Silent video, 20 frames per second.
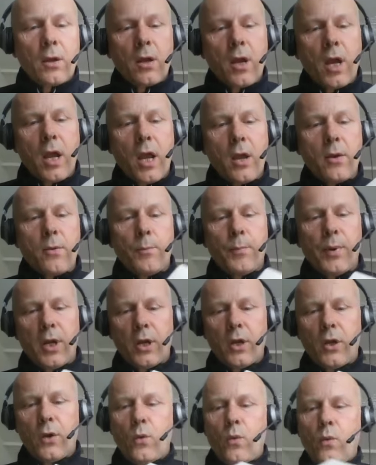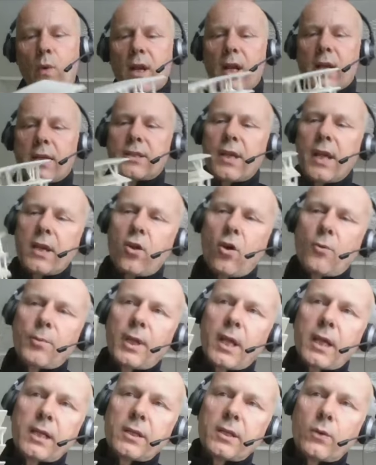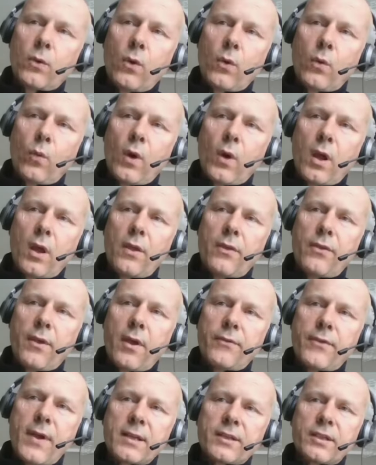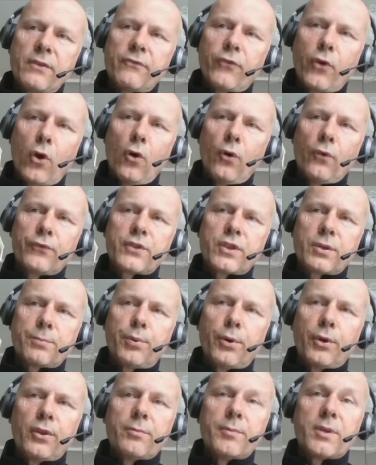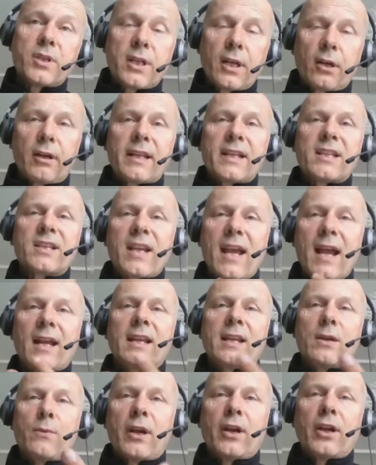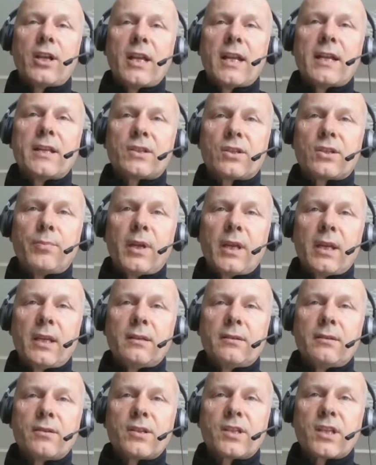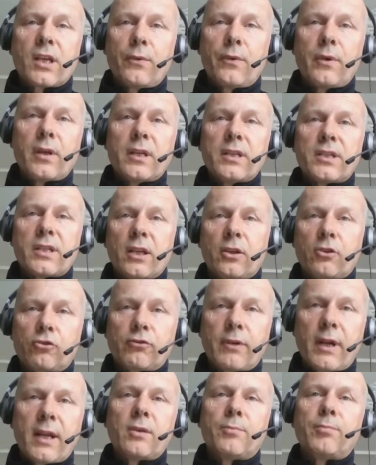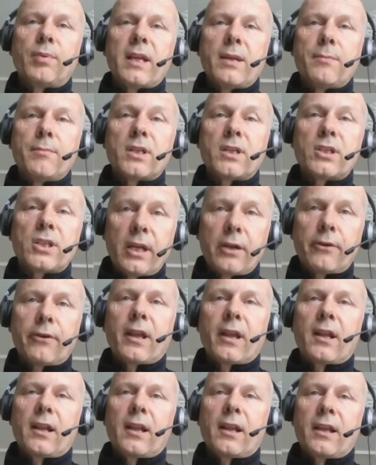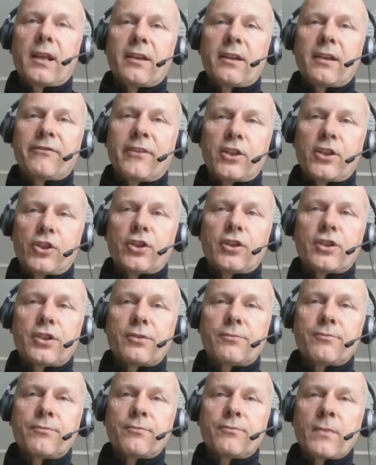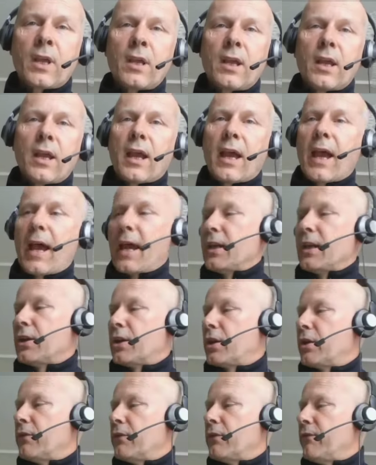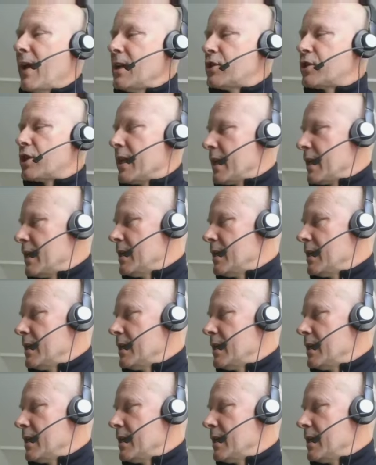But when I say complicated, that's evolved to put the material exactly where it needs to be. So it's incredibly materially efficient. And conventionally,